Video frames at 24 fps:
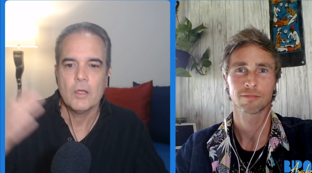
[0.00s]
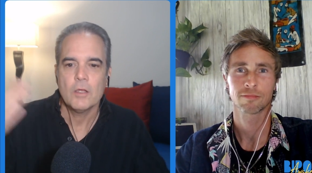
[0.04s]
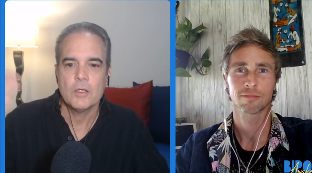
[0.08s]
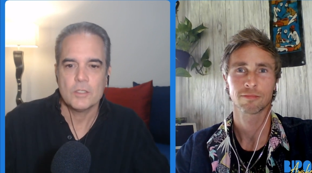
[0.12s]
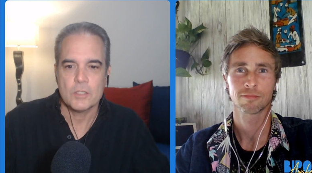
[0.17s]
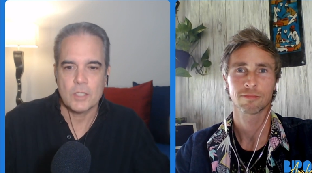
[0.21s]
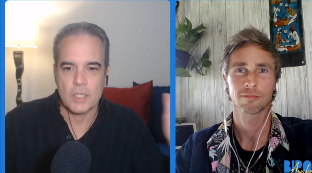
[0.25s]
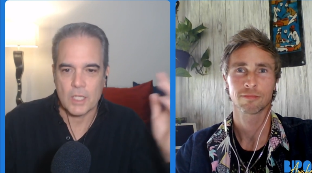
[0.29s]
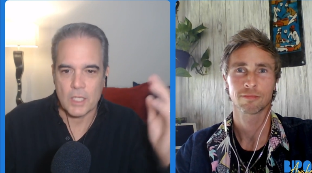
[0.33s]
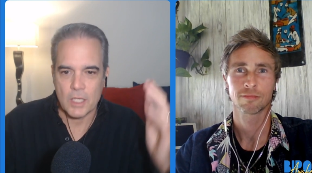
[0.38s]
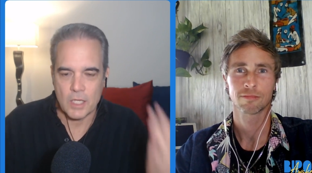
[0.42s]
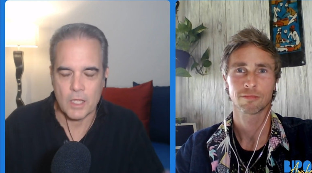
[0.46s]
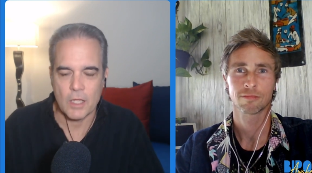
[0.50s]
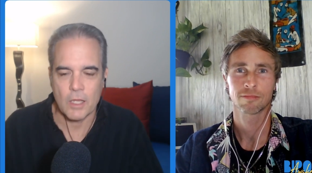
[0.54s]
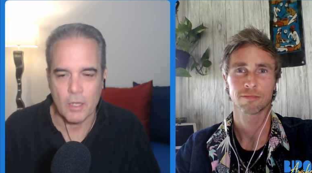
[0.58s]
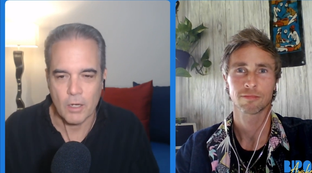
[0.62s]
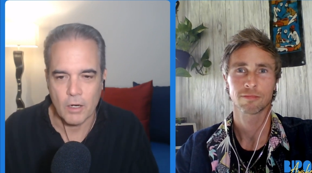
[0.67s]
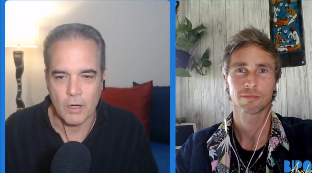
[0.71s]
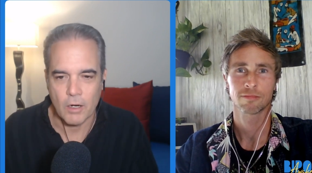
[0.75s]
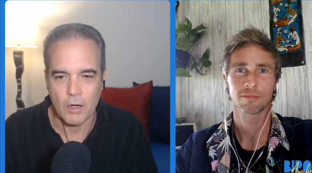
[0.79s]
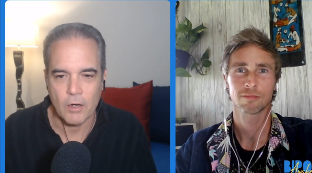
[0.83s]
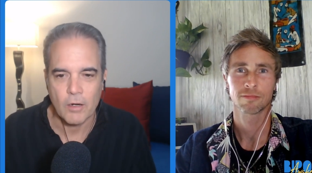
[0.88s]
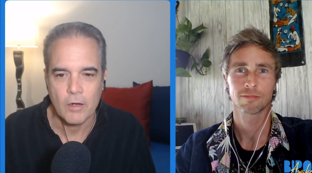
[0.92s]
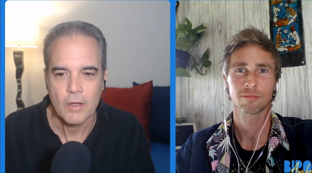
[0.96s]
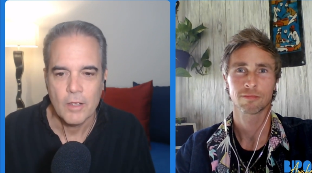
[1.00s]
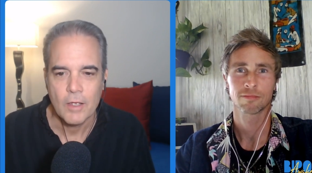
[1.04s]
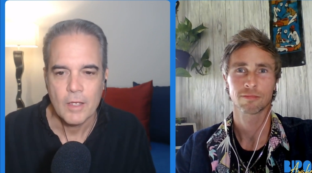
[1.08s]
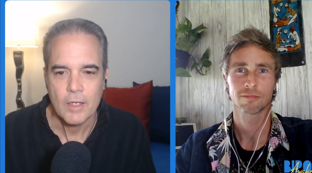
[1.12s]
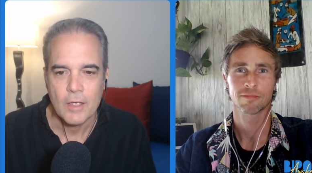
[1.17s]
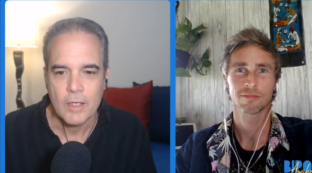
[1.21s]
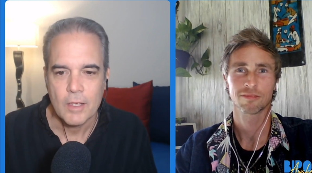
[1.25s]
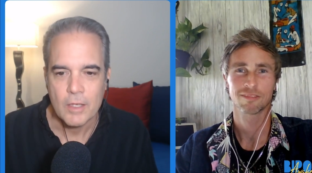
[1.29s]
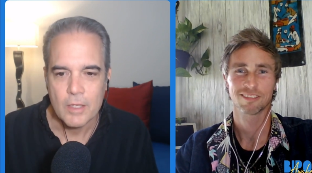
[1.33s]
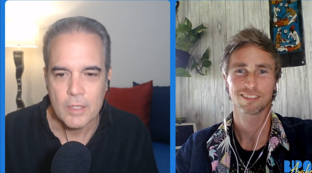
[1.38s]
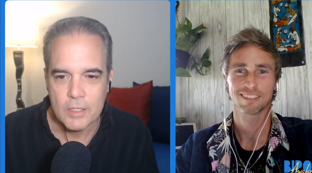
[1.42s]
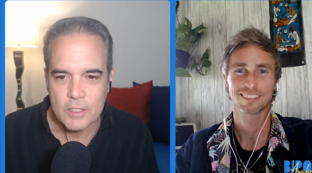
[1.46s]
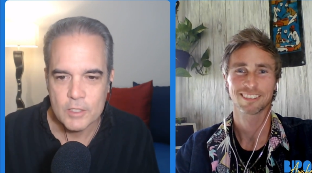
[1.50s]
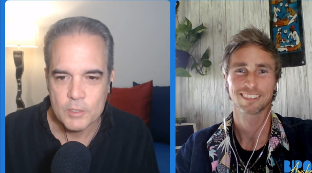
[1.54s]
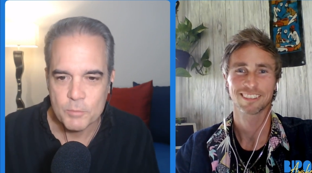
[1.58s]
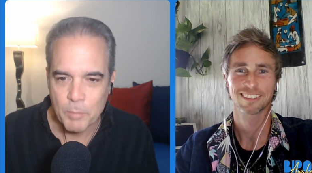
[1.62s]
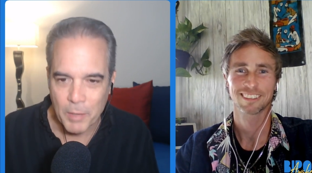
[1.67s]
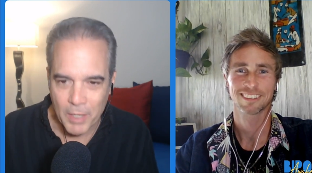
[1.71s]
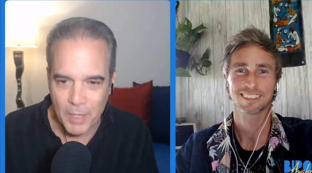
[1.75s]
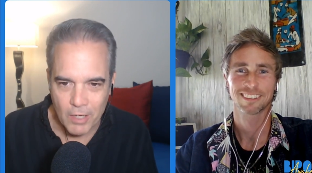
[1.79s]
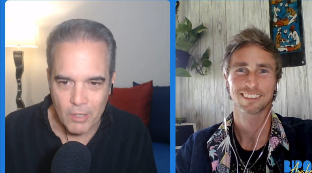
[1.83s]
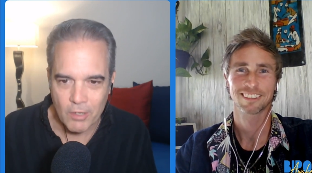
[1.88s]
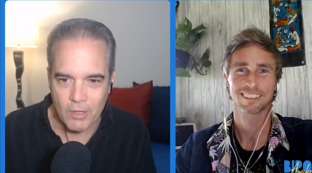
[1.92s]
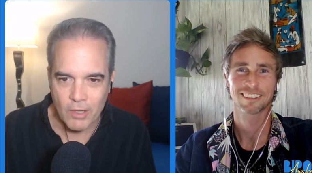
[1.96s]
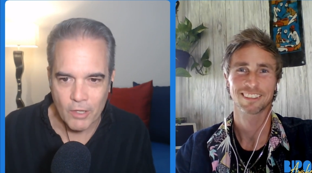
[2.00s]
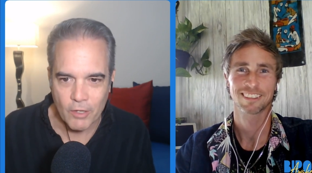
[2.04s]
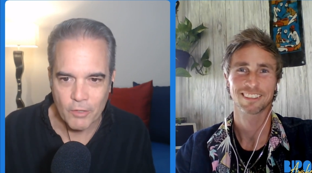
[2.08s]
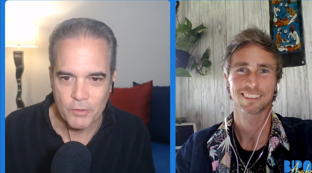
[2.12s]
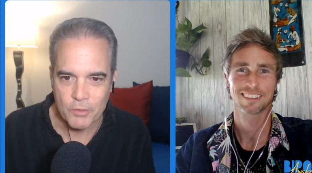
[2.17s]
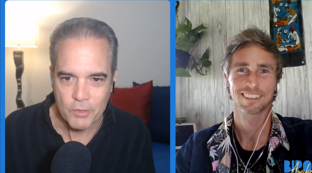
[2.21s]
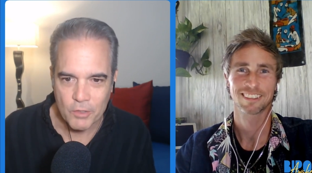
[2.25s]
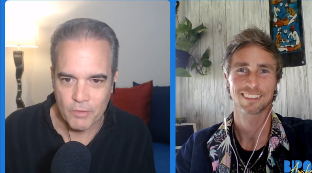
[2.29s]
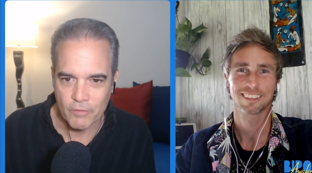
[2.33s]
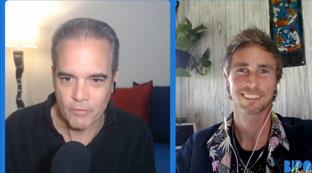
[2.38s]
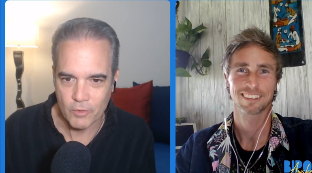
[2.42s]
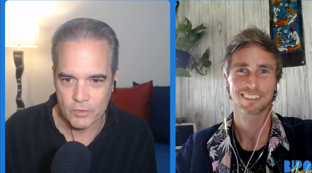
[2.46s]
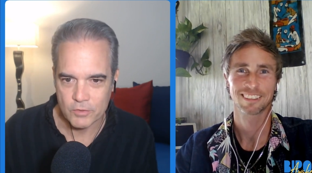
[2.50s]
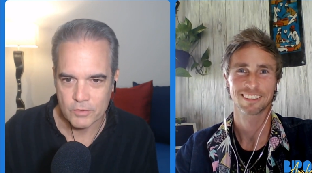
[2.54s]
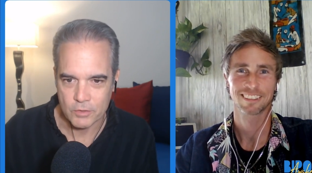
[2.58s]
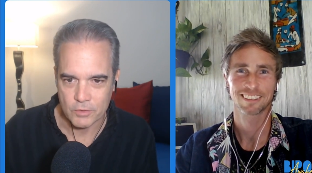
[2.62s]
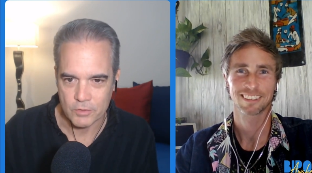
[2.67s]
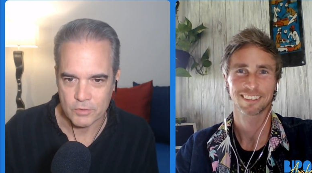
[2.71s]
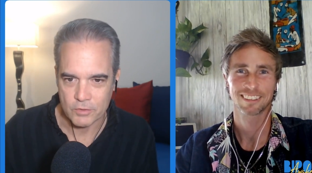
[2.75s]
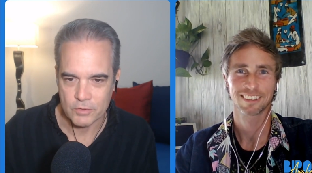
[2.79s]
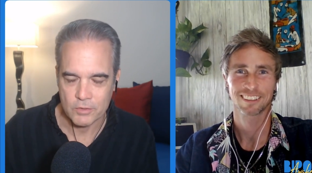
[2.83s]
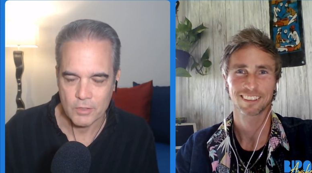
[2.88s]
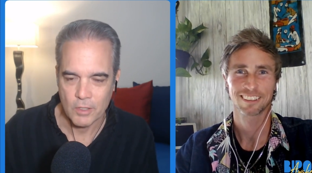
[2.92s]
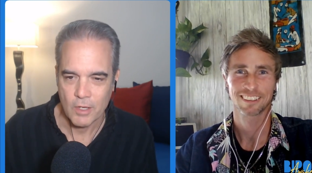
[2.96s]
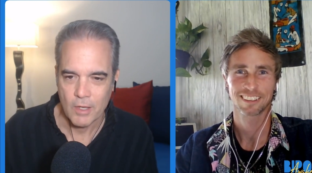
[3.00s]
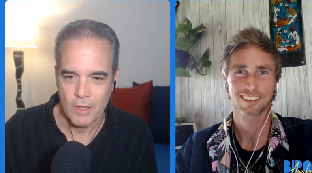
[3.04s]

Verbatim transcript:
Speaker 1: to here is parallel universes.